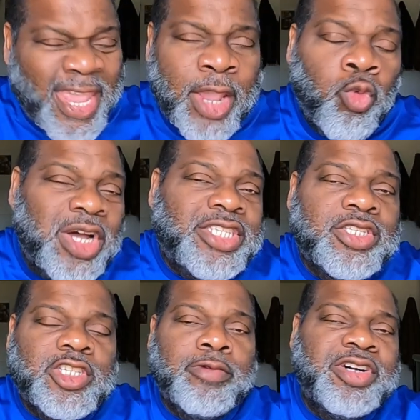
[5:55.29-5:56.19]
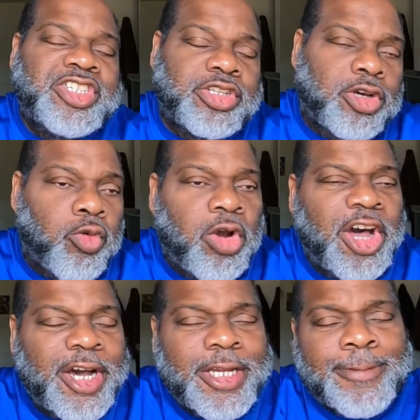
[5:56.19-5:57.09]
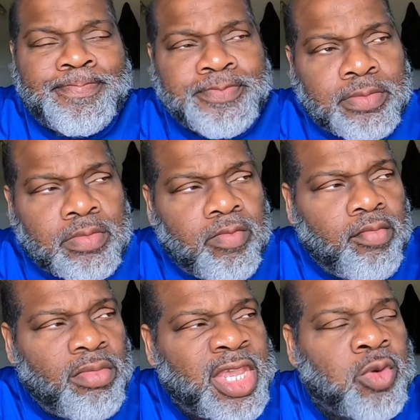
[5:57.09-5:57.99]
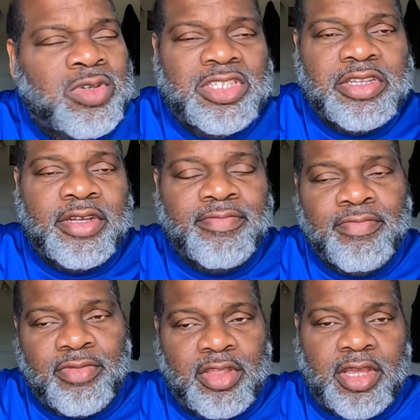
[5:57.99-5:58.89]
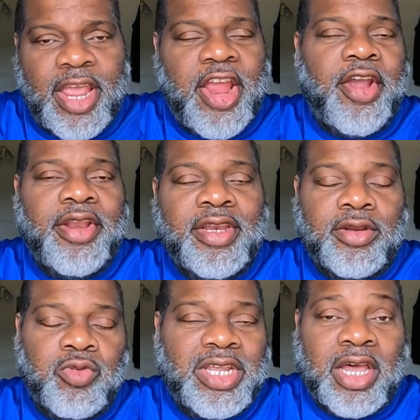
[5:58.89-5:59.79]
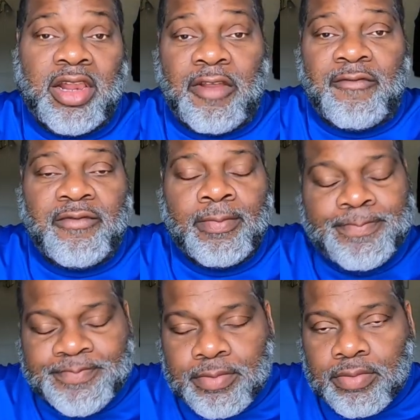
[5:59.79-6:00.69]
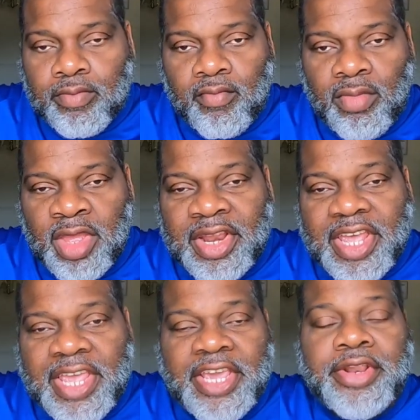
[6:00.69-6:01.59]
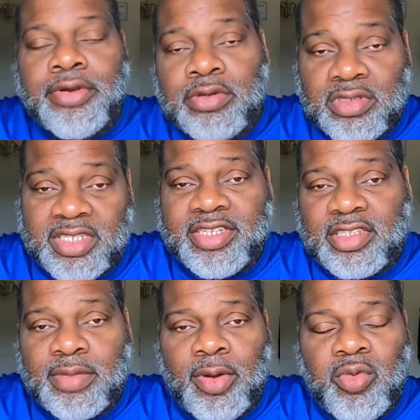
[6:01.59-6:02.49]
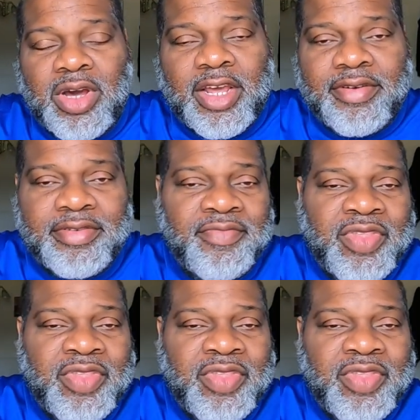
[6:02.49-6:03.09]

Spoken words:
It wasn't so much the garage, it was the air, what do you call it? The heater system or whatever.